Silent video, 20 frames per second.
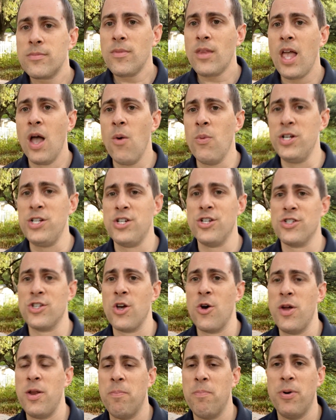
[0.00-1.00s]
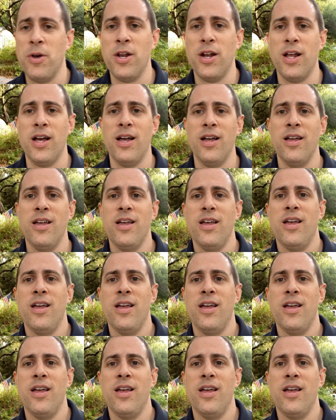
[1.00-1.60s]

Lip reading: I wouldn't just go and put a